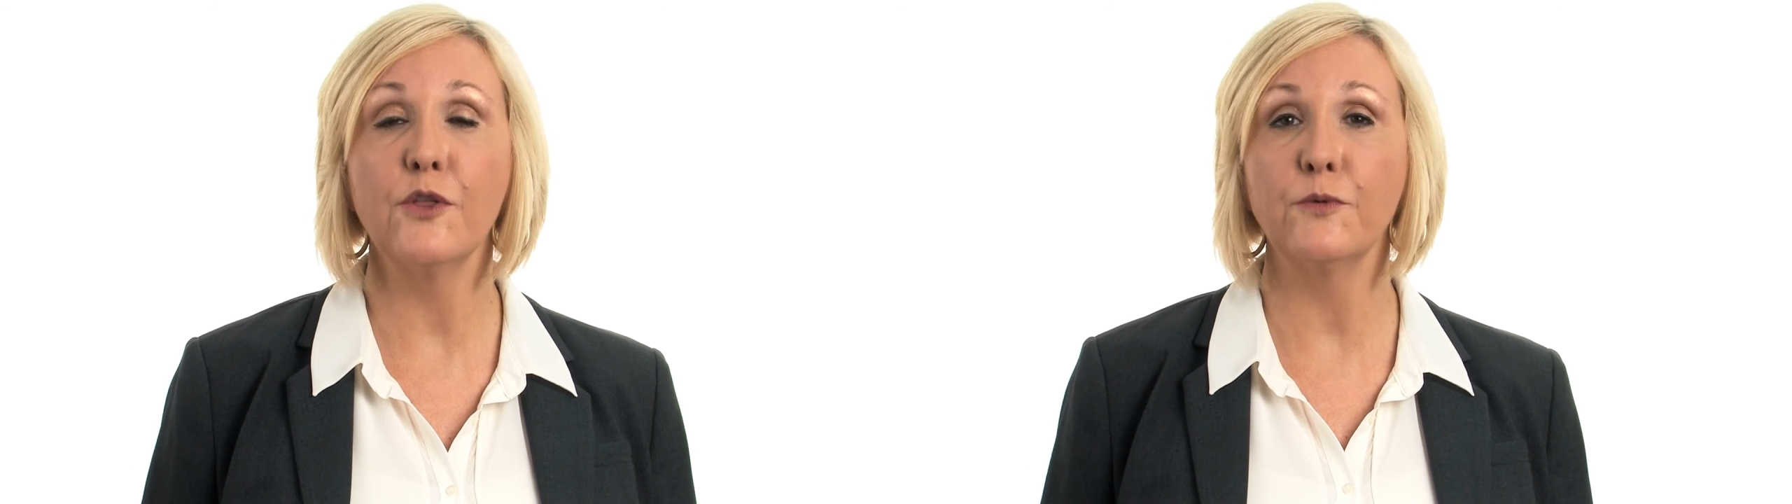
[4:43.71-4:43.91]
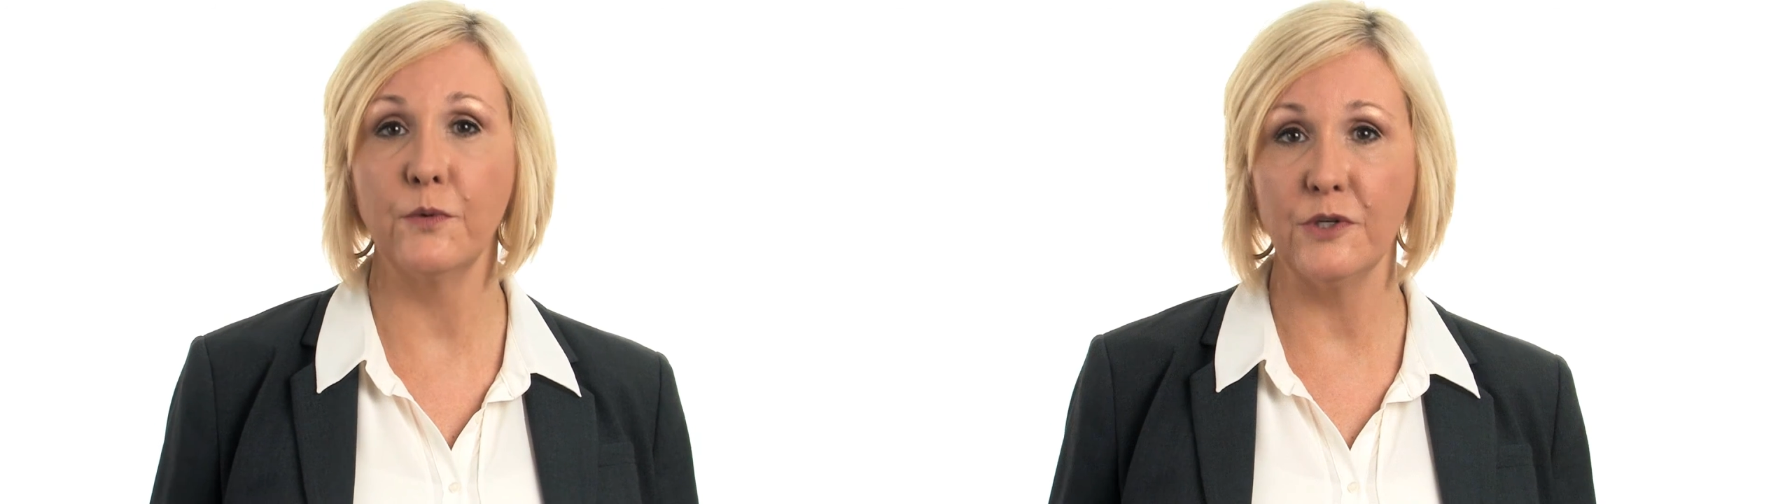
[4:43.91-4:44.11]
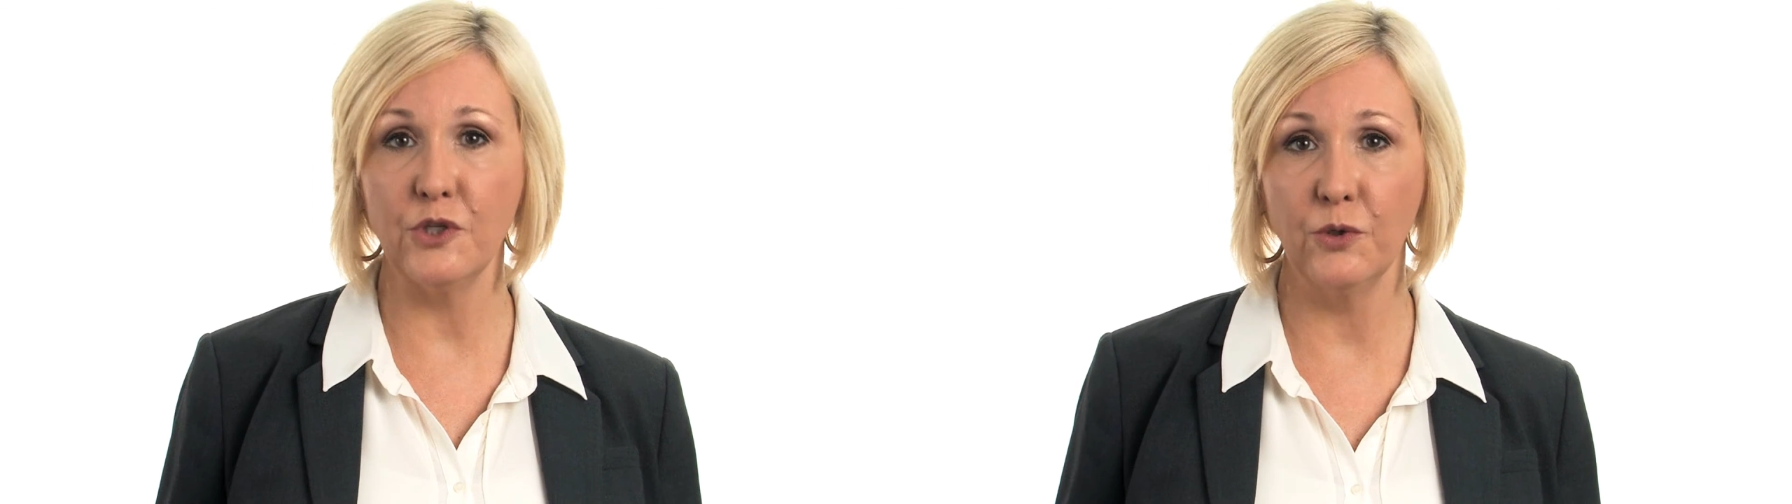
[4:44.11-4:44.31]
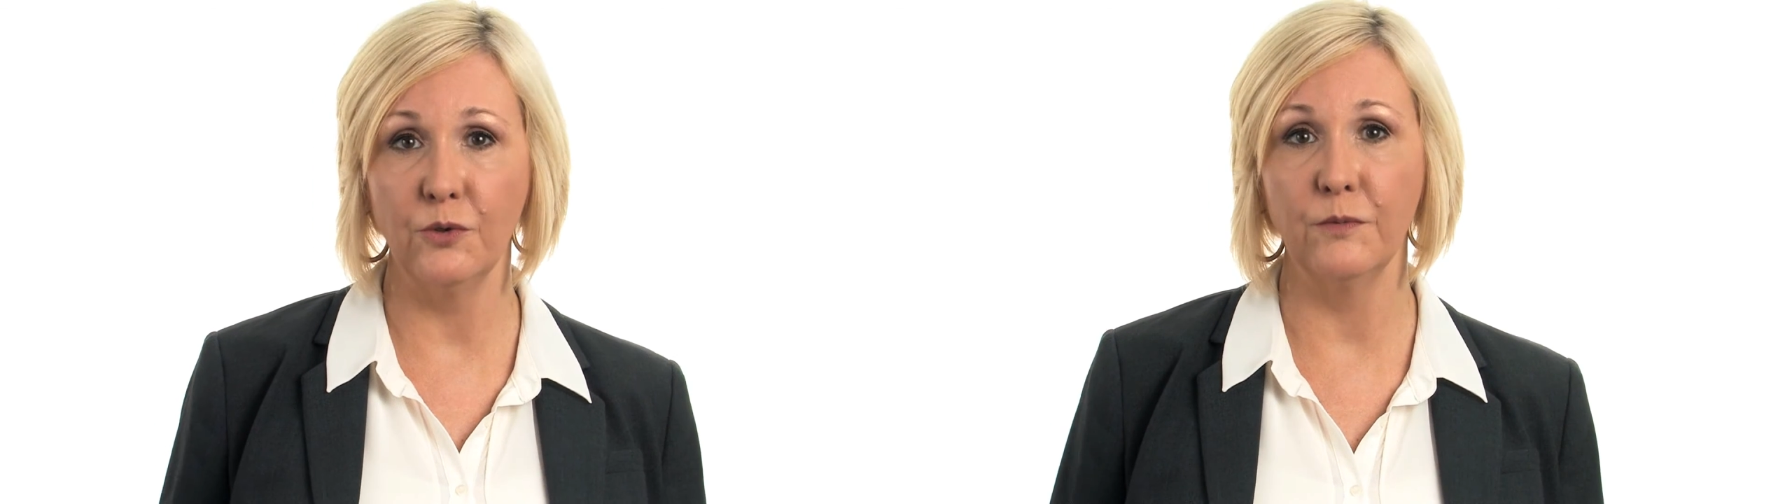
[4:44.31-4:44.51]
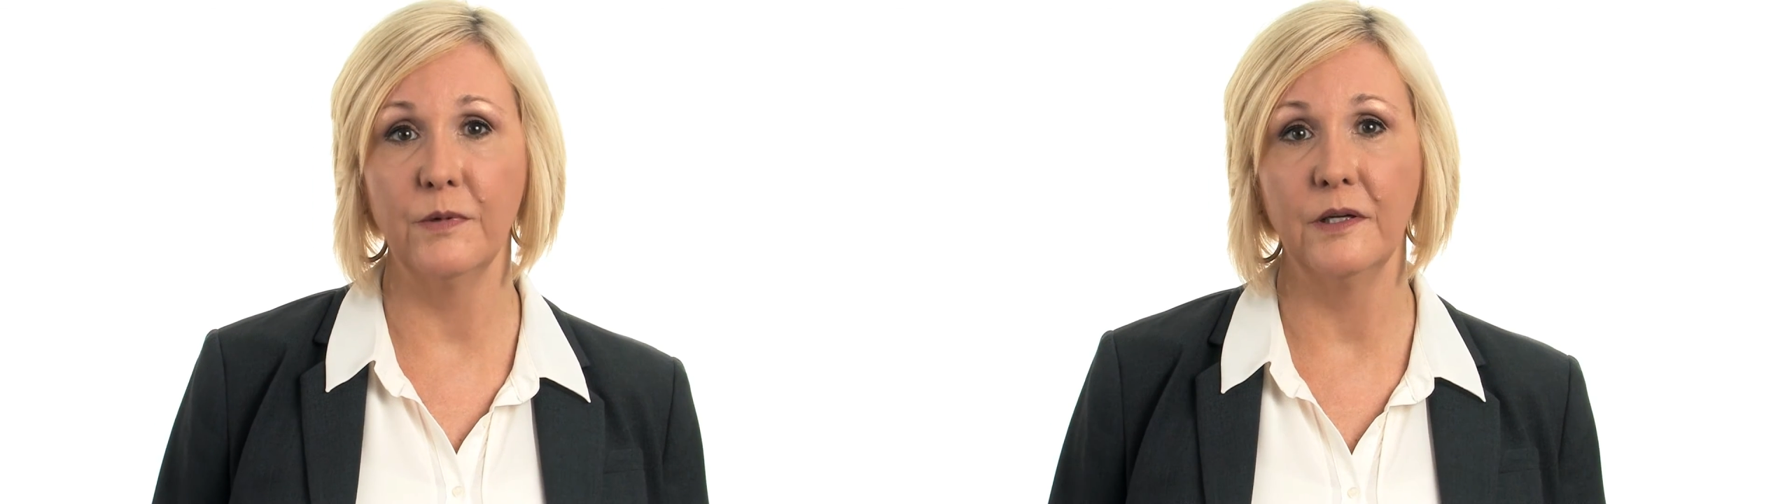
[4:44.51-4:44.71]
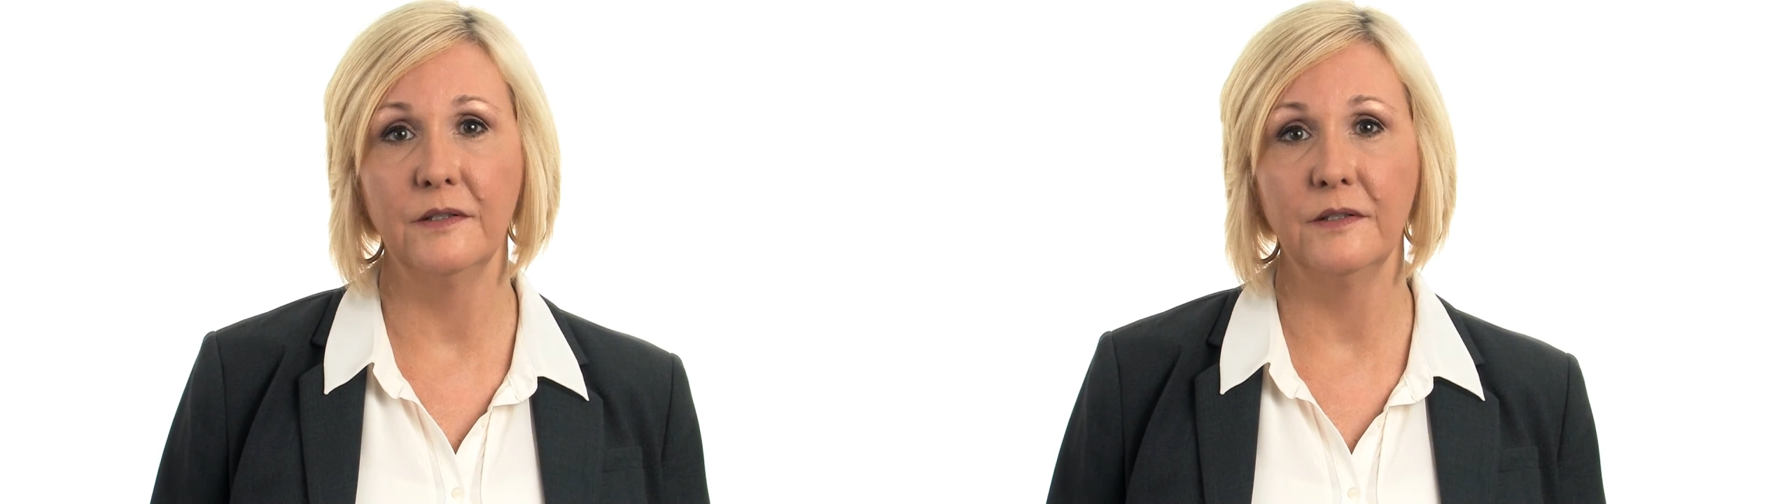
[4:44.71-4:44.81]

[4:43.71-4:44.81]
through a tube.